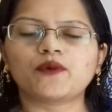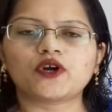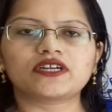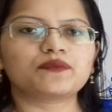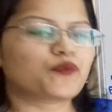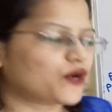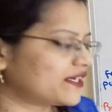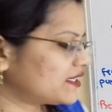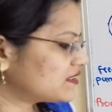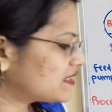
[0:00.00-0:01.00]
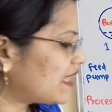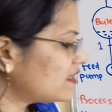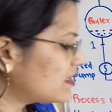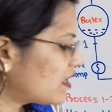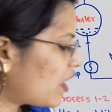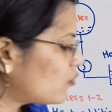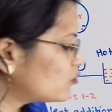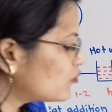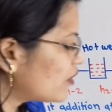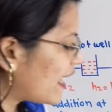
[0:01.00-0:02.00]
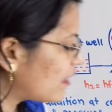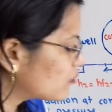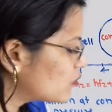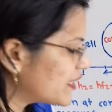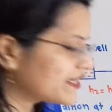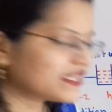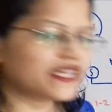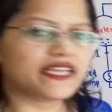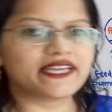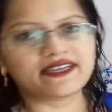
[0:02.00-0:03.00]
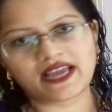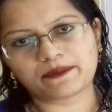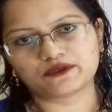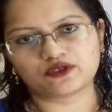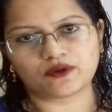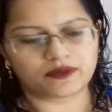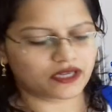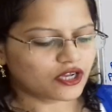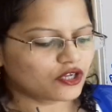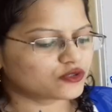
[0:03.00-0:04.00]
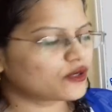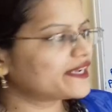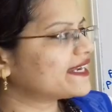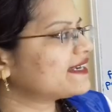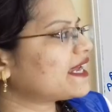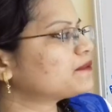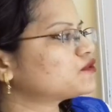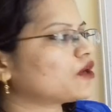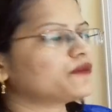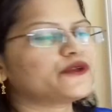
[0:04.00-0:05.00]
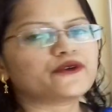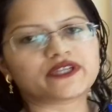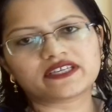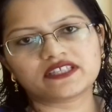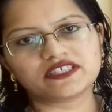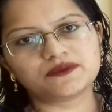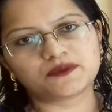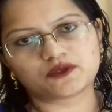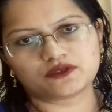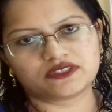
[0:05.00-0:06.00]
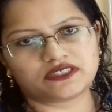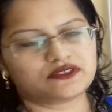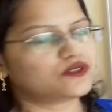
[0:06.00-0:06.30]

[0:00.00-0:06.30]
important point is that how to calculate the heat absorbed. So heat absorbed during this process.